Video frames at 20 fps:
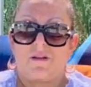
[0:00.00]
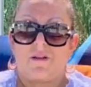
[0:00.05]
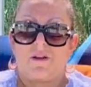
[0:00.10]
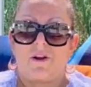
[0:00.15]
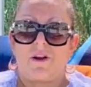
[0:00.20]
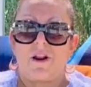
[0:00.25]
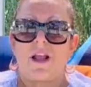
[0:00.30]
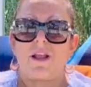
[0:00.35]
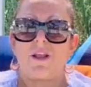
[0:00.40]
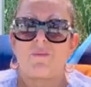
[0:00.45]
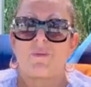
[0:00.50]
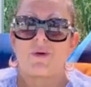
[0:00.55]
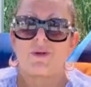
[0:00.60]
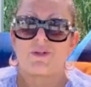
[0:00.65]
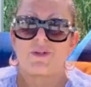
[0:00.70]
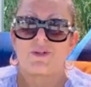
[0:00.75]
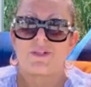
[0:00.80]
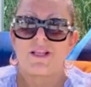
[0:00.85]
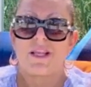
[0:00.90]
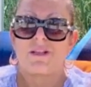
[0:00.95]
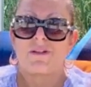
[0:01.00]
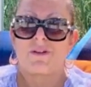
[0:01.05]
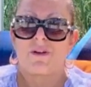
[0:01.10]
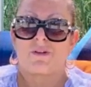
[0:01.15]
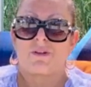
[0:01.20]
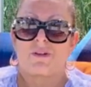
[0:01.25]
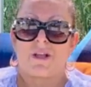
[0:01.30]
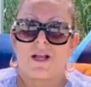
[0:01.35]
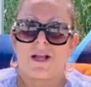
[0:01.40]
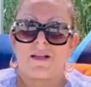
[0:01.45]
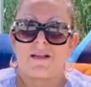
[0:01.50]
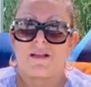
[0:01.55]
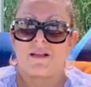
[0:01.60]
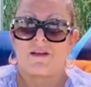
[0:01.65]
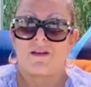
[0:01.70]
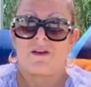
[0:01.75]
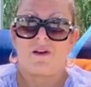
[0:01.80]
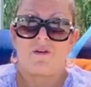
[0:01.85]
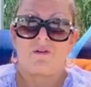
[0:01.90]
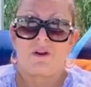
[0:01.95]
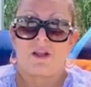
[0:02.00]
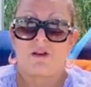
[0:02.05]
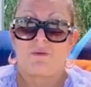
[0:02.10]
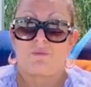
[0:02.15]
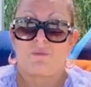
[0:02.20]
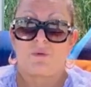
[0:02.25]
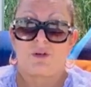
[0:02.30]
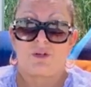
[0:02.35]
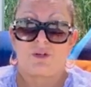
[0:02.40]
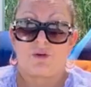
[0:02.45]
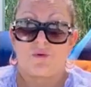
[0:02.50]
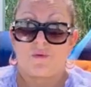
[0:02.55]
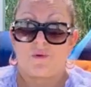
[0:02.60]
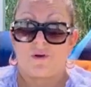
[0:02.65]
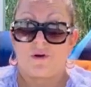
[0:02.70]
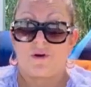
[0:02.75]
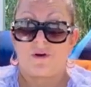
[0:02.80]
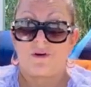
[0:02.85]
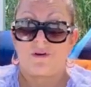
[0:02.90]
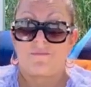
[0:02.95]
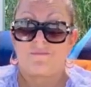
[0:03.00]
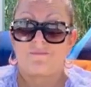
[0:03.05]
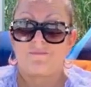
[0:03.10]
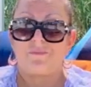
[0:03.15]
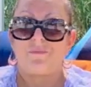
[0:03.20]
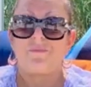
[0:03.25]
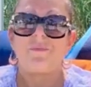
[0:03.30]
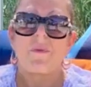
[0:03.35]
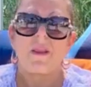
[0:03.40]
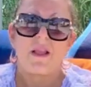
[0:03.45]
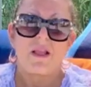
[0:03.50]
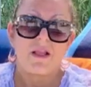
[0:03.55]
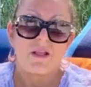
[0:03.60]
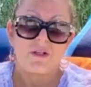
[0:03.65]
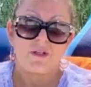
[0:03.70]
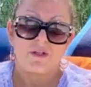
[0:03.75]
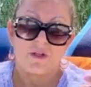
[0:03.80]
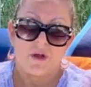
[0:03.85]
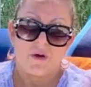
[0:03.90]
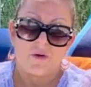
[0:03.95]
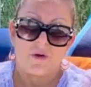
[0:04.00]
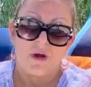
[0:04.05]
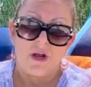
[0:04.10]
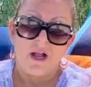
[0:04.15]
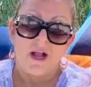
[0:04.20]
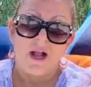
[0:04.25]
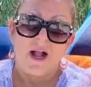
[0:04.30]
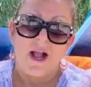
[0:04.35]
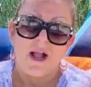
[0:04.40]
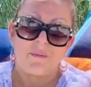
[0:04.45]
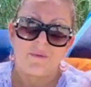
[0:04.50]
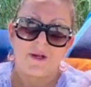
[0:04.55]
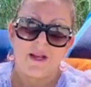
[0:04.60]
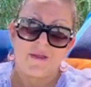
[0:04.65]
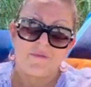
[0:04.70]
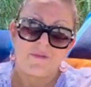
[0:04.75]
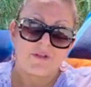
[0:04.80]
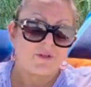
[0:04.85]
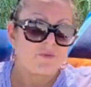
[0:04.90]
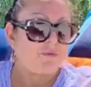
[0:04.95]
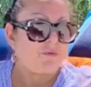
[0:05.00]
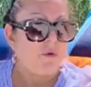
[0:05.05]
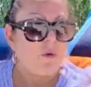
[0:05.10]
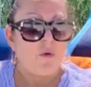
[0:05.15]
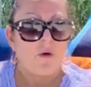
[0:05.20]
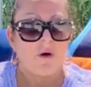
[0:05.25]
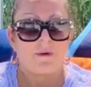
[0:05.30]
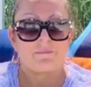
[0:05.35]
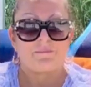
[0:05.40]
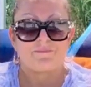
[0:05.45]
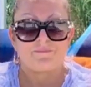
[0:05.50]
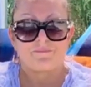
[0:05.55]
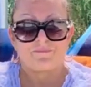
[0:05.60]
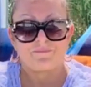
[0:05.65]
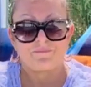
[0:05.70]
You know how you purchase things online and you don't get what you ordered? So I would have this form